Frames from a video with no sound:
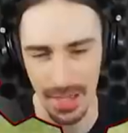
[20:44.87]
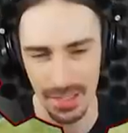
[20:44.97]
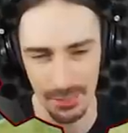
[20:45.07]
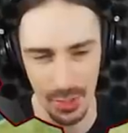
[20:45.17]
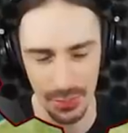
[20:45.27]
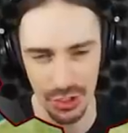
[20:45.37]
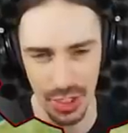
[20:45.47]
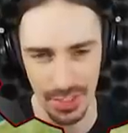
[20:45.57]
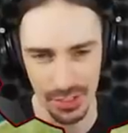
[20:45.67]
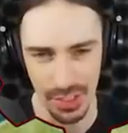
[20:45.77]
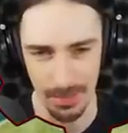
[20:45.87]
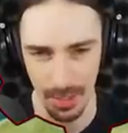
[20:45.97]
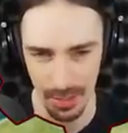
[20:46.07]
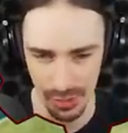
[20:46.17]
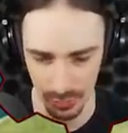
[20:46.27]
I don't even know if the chainsaw
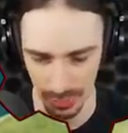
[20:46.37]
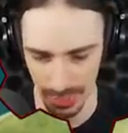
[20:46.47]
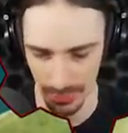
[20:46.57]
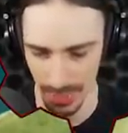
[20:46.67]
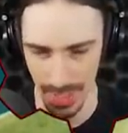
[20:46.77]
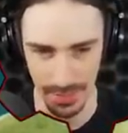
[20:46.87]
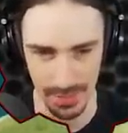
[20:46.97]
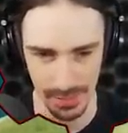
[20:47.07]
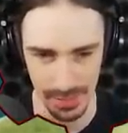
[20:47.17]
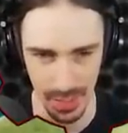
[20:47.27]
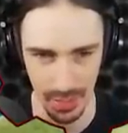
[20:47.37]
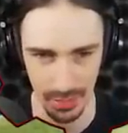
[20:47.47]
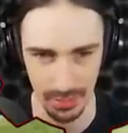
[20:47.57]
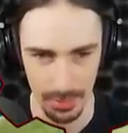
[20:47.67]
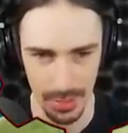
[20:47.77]
part is really even that
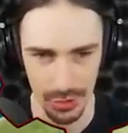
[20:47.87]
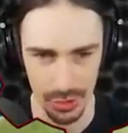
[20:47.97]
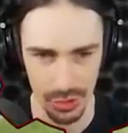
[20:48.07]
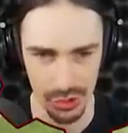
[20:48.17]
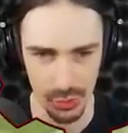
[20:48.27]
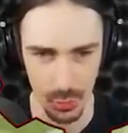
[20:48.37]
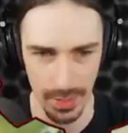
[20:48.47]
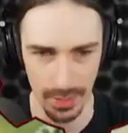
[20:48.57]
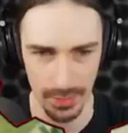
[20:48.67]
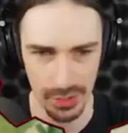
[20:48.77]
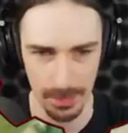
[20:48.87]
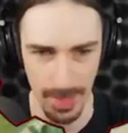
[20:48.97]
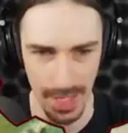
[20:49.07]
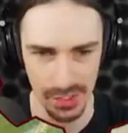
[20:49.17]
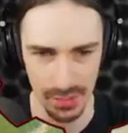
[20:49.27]
necessary. Pretty sure just swinging these
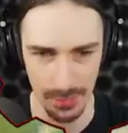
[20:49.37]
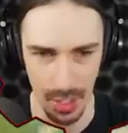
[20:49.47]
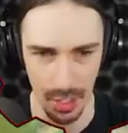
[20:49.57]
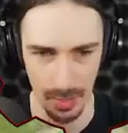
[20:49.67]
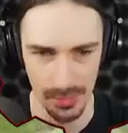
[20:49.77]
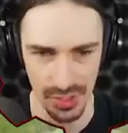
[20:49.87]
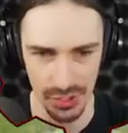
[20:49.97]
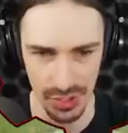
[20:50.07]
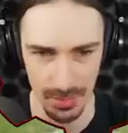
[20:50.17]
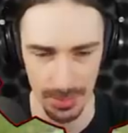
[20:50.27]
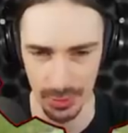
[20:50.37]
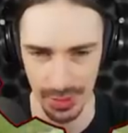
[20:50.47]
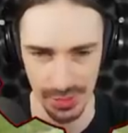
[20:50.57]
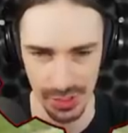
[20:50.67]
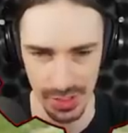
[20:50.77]
massive arms into the
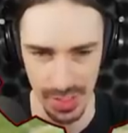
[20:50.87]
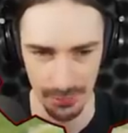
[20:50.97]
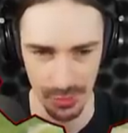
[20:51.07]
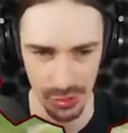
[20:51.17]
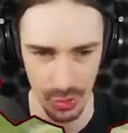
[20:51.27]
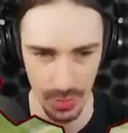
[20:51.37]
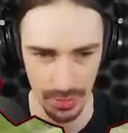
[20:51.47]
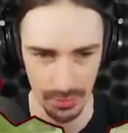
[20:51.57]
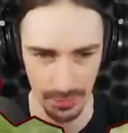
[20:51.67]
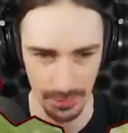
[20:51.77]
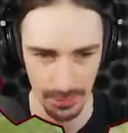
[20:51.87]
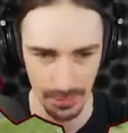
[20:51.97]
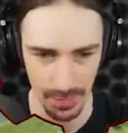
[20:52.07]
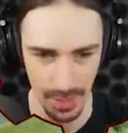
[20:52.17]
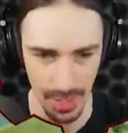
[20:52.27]
buildings is enough to do it.
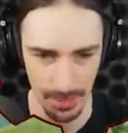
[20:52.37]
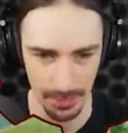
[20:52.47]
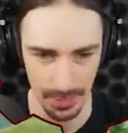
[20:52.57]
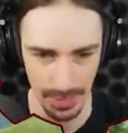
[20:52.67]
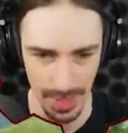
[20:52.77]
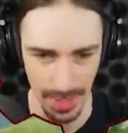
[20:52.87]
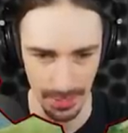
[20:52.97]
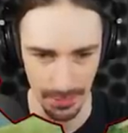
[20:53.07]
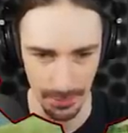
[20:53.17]
Yeah, look at that.